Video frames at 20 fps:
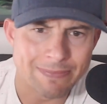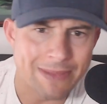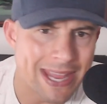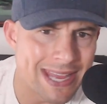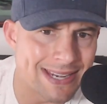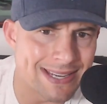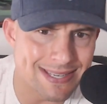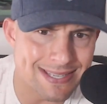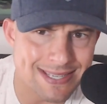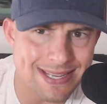
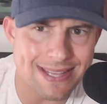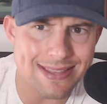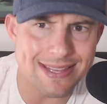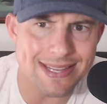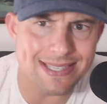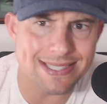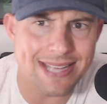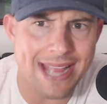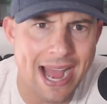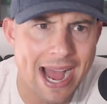And to see
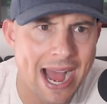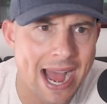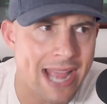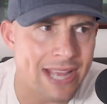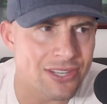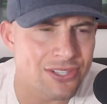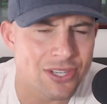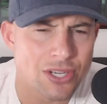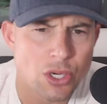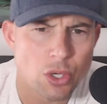these
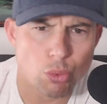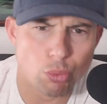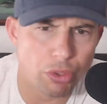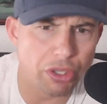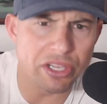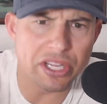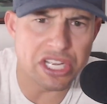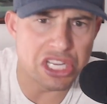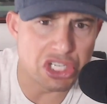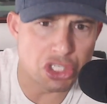guys
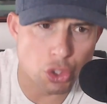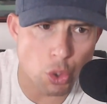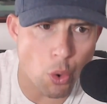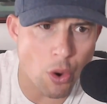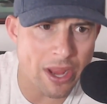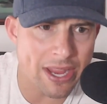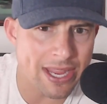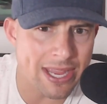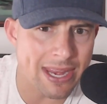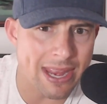really
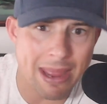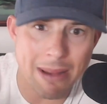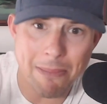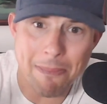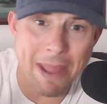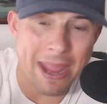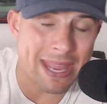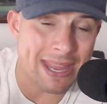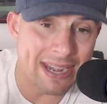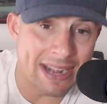enjoying it and
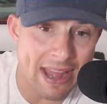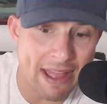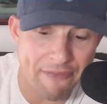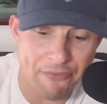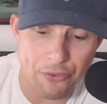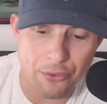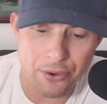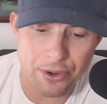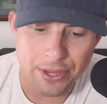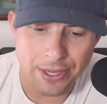making an
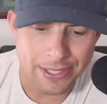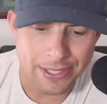effort